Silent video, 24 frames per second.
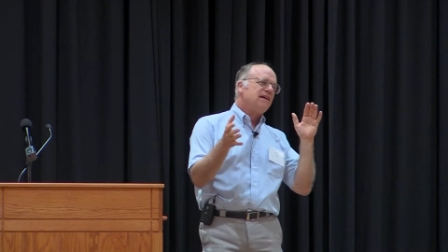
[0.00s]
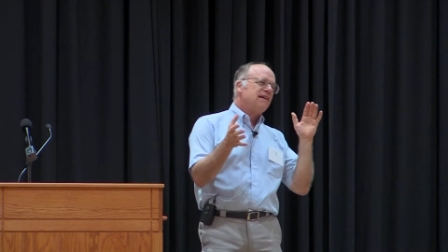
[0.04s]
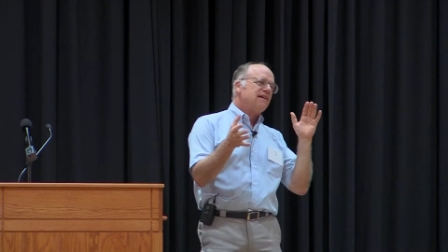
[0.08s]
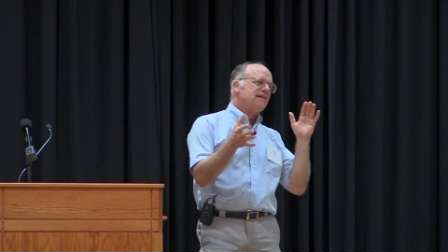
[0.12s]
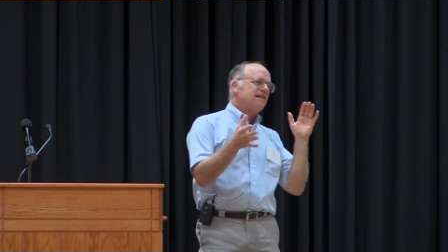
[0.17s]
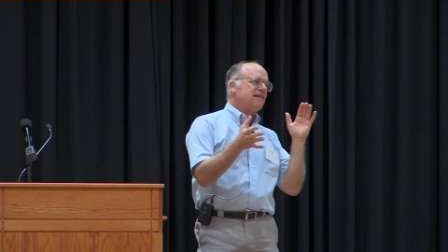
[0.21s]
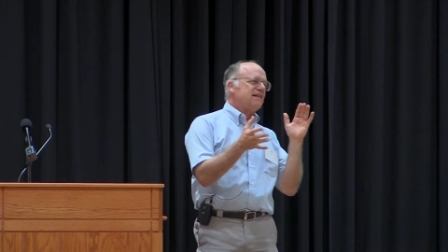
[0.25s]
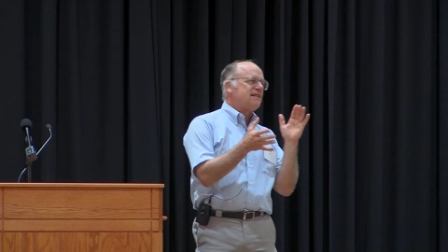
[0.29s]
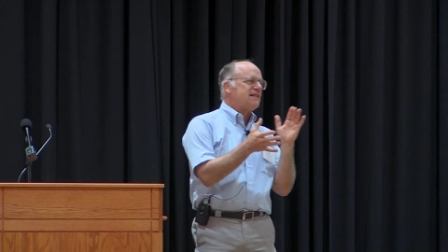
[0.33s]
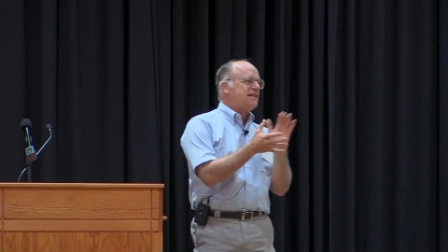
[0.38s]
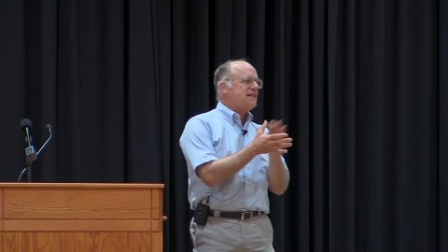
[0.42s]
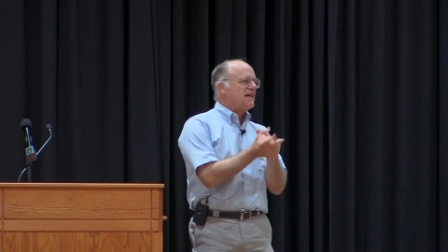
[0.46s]

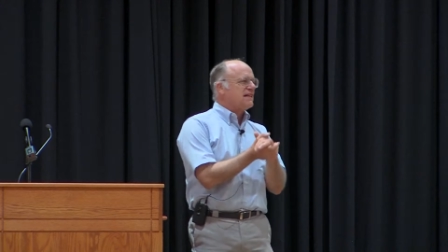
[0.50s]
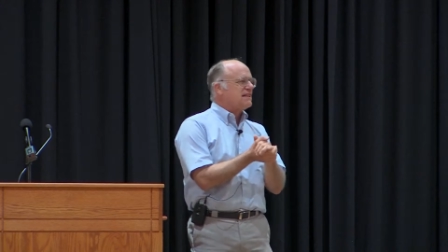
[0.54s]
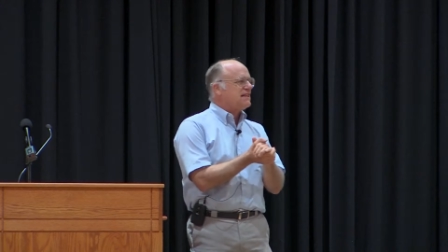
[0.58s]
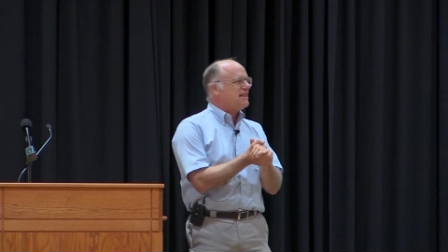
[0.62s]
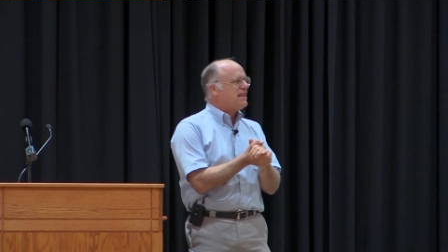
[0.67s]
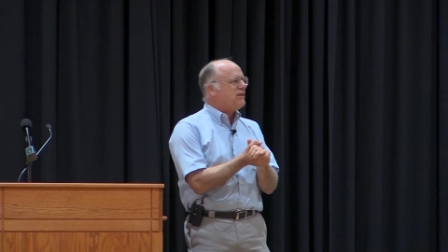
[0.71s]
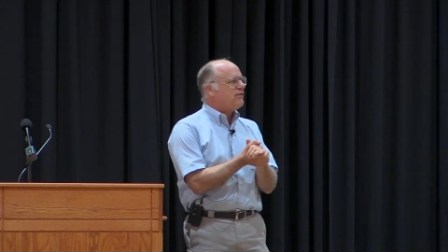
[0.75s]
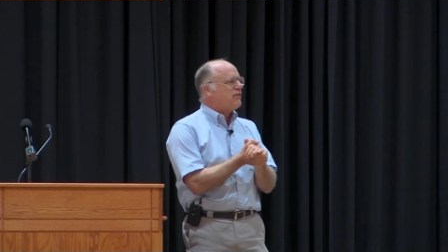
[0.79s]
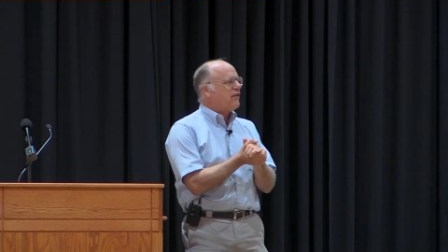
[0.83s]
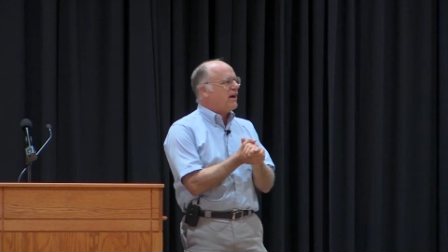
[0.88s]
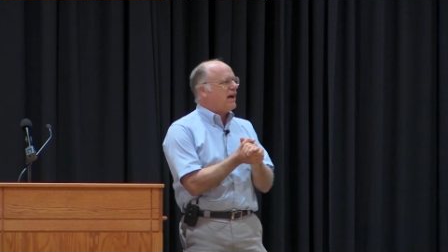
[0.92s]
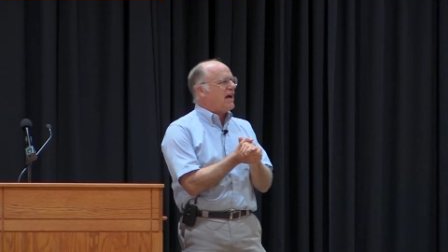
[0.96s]
to
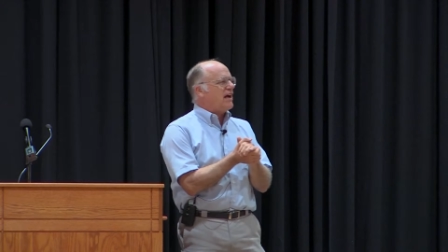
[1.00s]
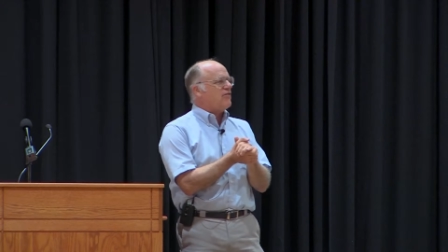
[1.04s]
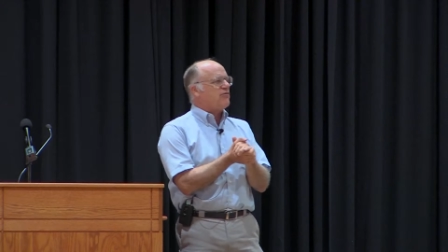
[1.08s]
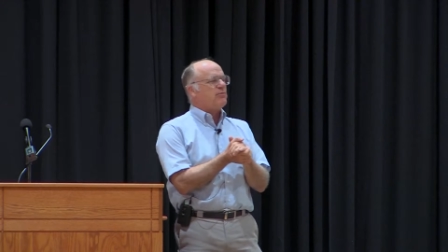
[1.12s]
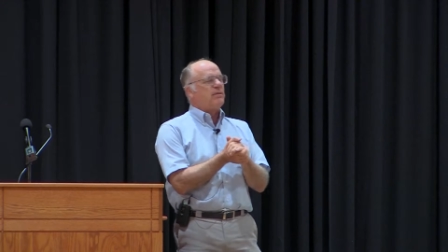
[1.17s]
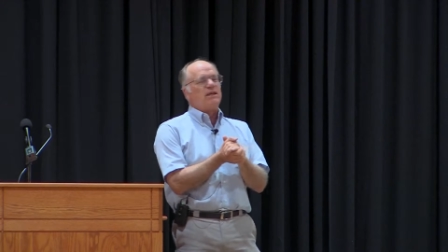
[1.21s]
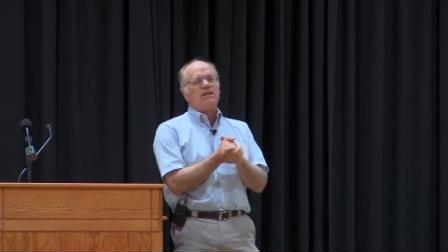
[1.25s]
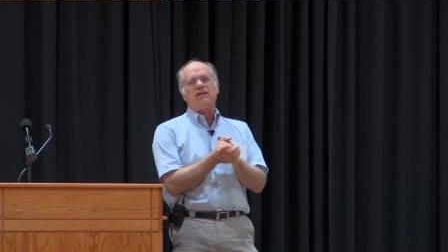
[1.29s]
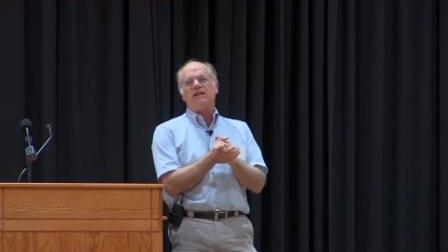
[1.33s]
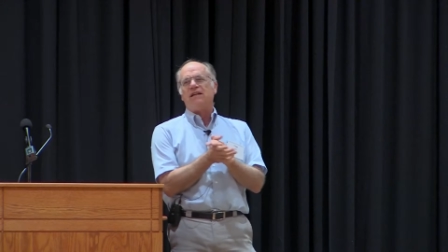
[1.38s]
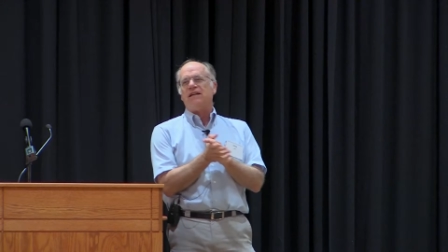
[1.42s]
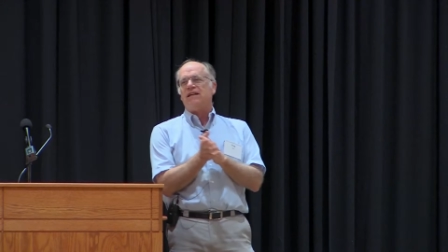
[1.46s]
65
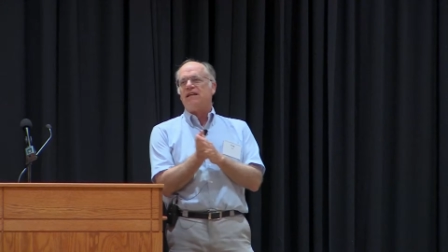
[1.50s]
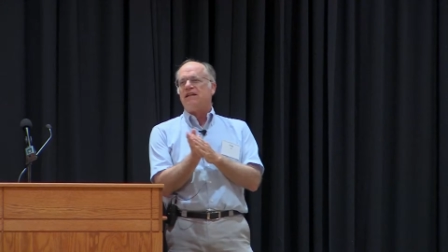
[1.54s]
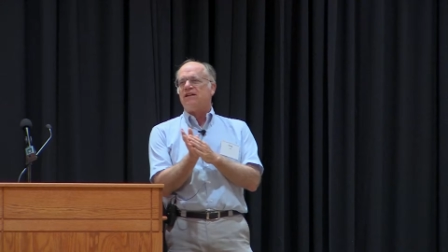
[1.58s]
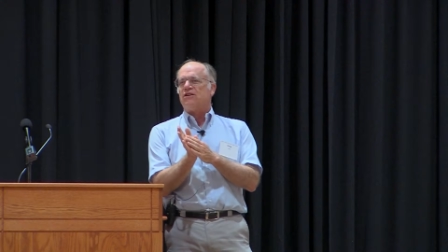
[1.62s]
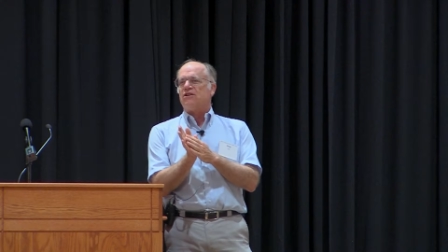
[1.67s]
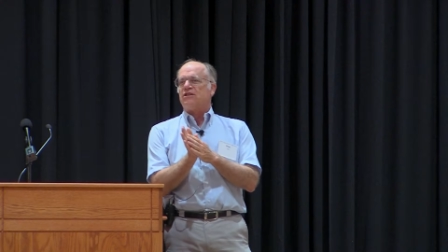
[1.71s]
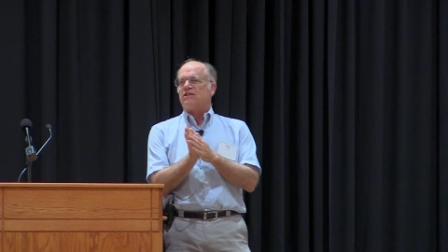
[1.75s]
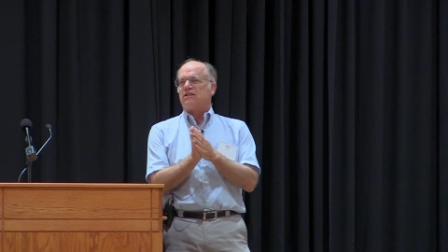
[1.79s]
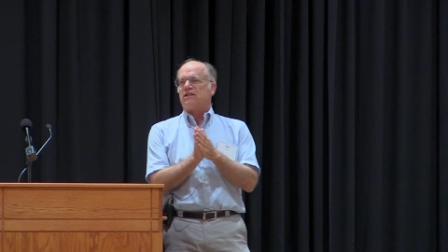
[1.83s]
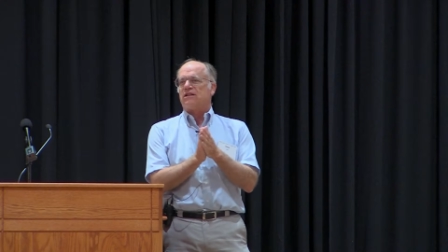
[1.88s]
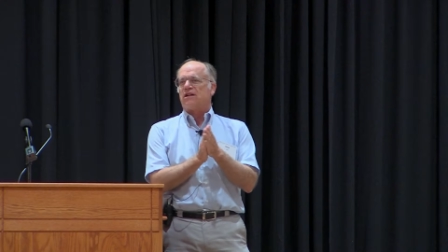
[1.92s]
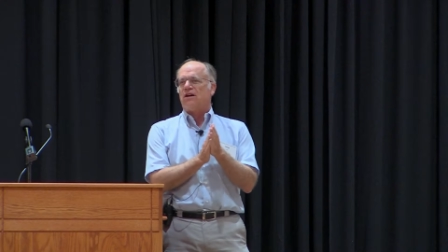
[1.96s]
million
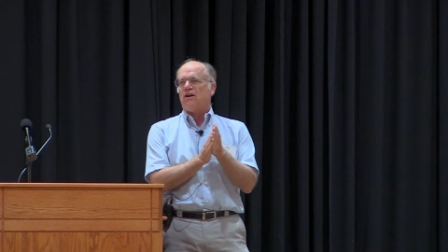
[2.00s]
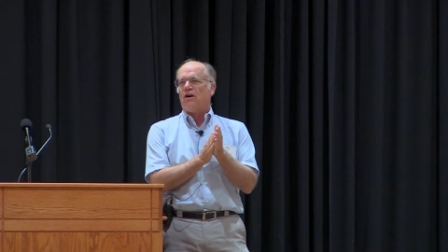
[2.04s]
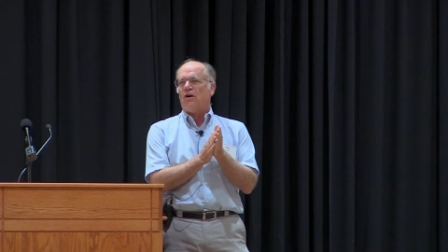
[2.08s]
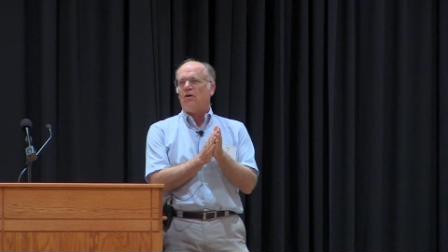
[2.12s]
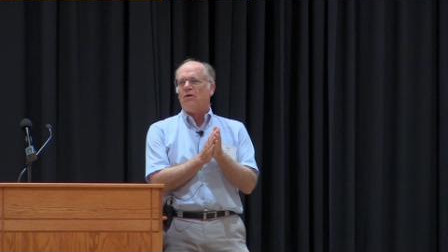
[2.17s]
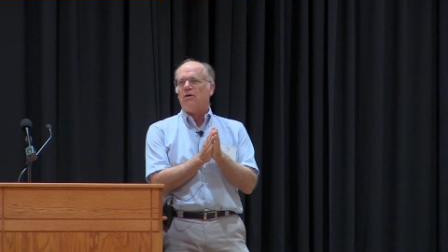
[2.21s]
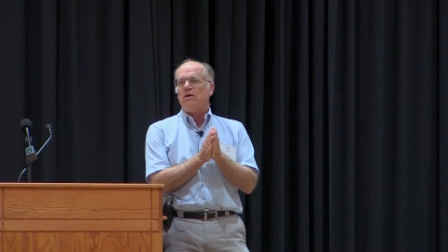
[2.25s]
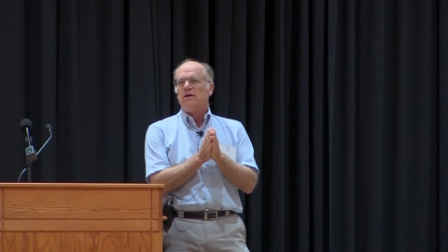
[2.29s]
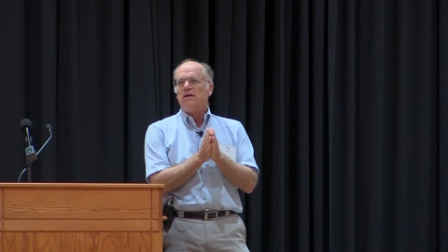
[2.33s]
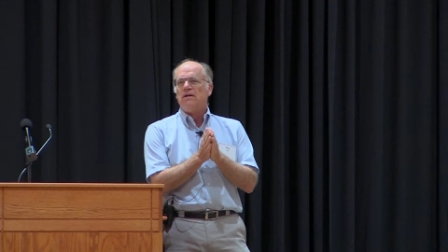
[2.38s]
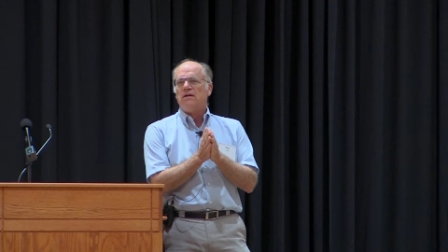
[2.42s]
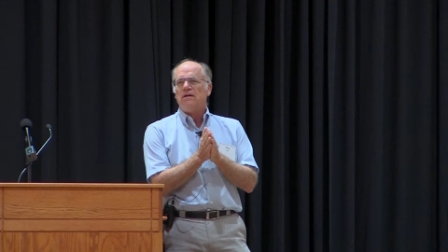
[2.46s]
years ago.
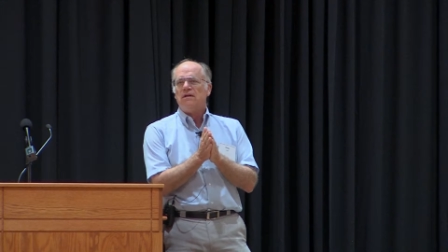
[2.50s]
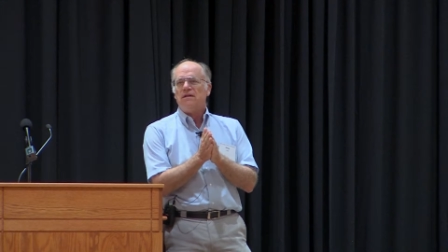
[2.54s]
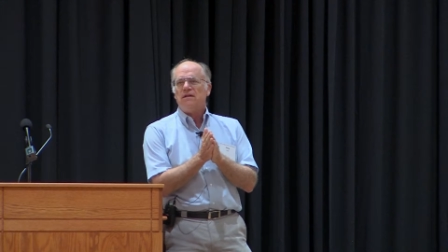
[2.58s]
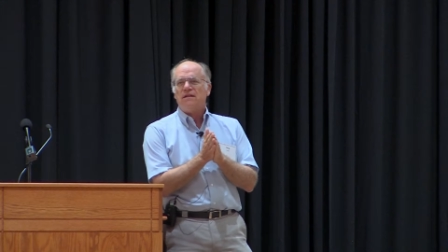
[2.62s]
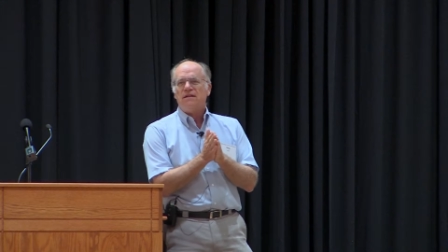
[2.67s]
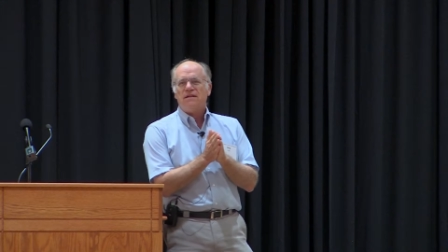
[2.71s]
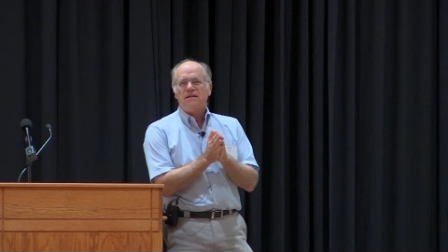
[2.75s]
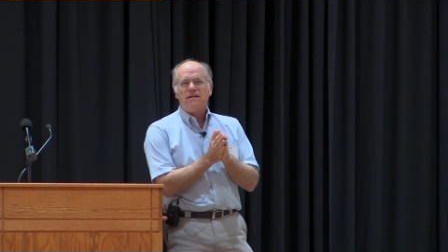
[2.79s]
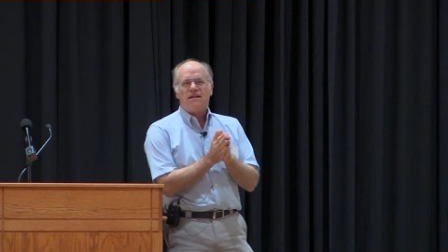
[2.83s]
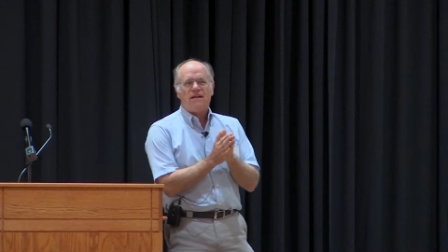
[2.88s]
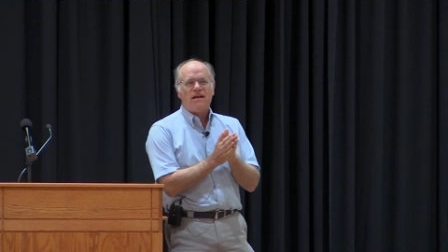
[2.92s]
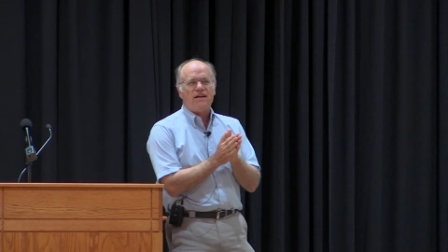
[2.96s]

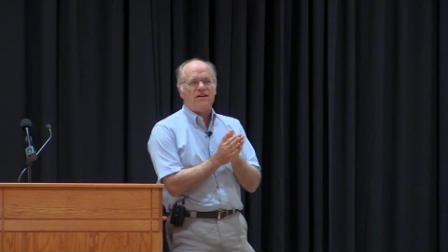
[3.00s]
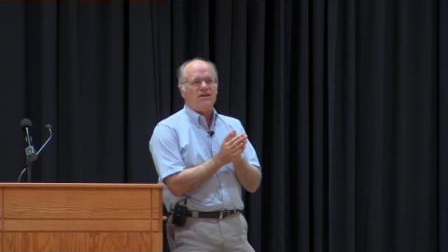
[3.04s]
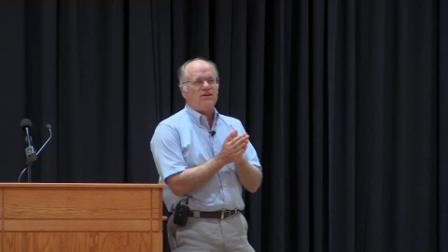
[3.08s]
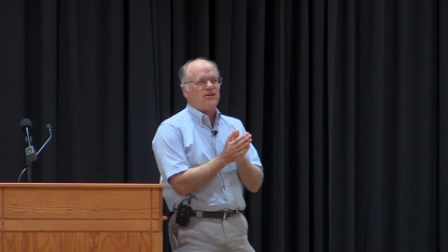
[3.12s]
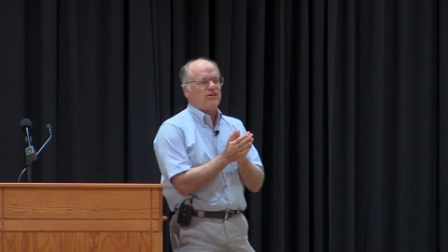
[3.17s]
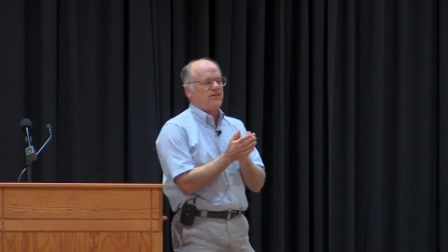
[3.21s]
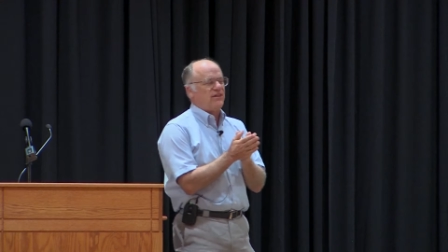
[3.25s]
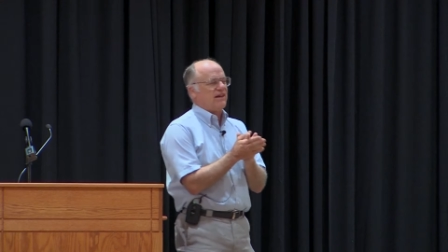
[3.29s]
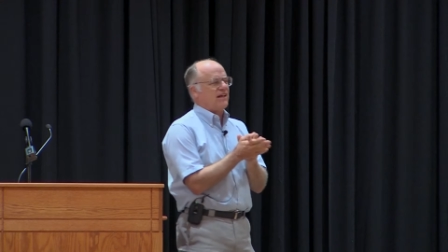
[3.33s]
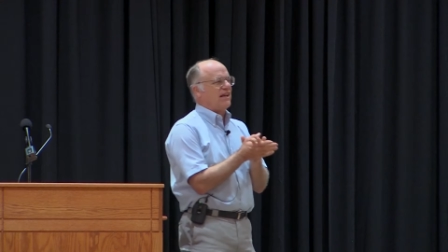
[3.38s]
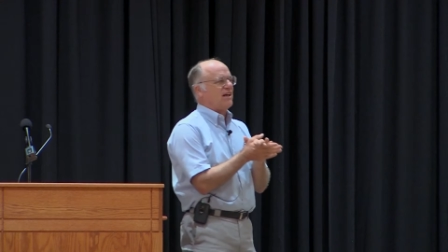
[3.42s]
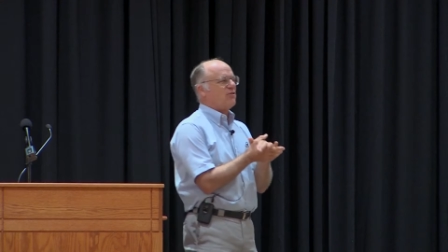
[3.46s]
And you're
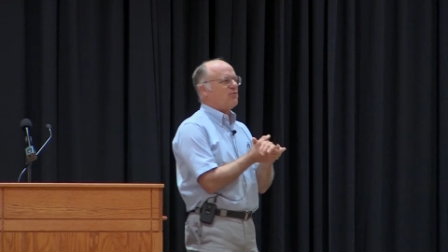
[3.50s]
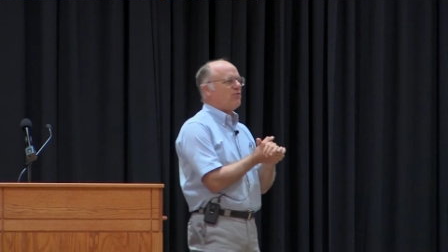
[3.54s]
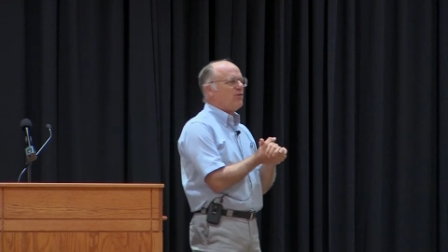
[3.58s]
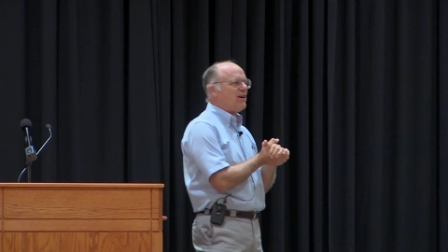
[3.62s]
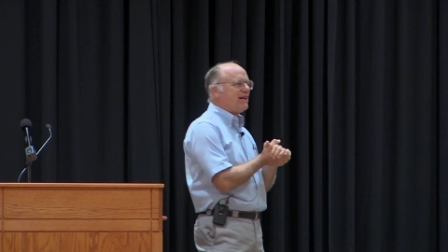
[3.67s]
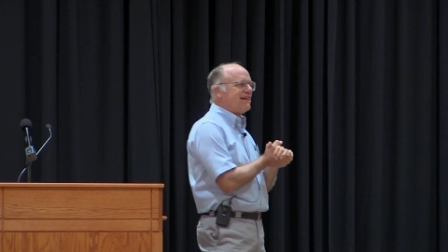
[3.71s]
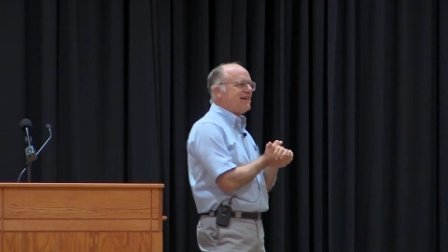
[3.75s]
thinking, what